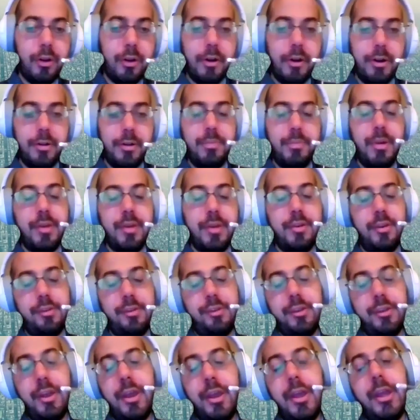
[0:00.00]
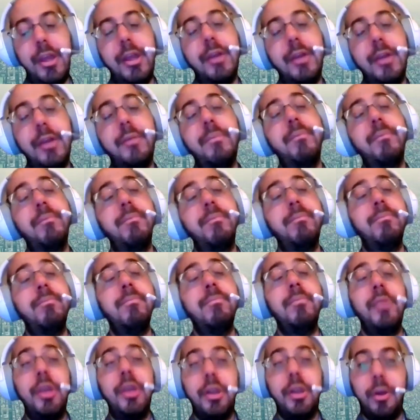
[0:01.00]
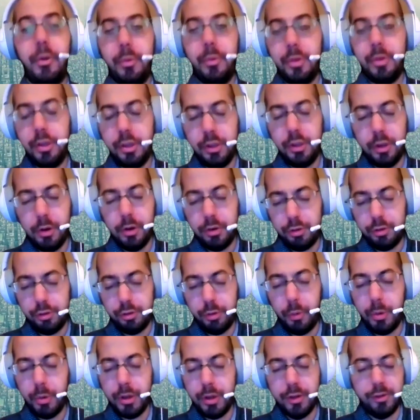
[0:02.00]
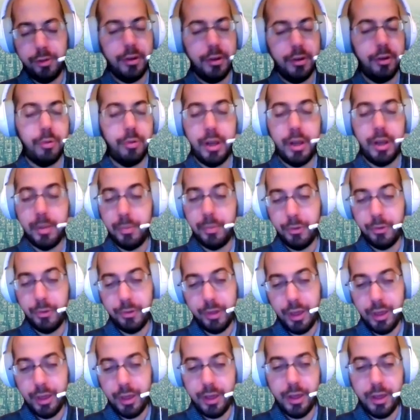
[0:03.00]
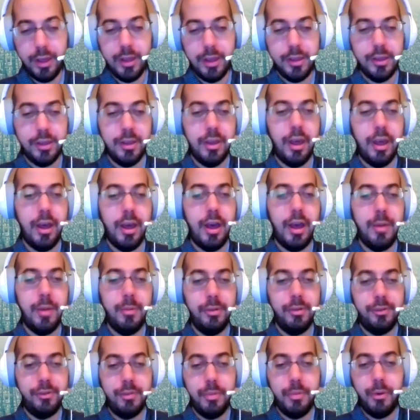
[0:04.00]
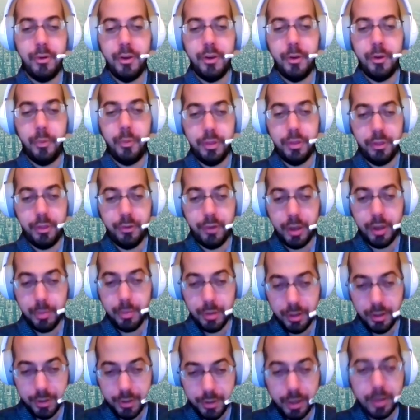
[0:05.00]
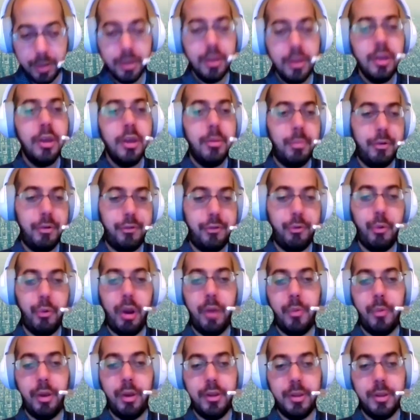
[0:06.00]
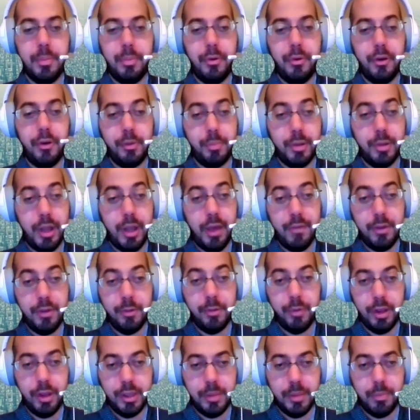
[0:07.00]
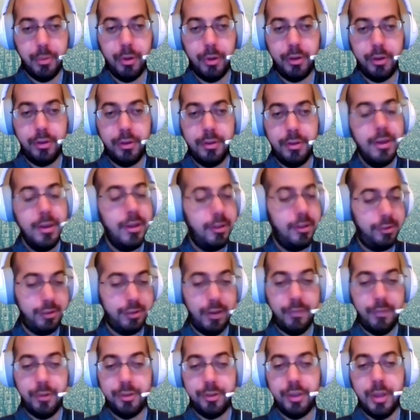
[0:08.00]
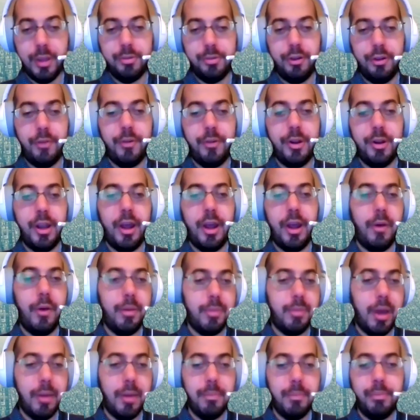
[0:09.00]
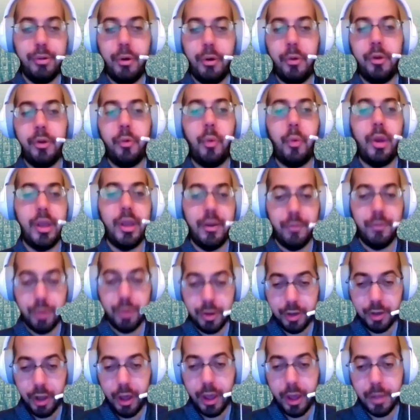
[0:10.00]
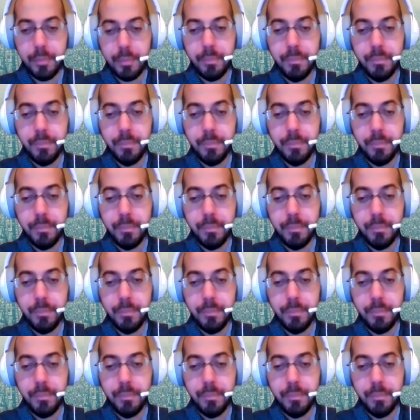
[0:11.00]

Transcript: start by just saying, you know, your story is incredible. I was familiar with a little bit of it before I read the book, but having read the book several times over now, I'm blown away every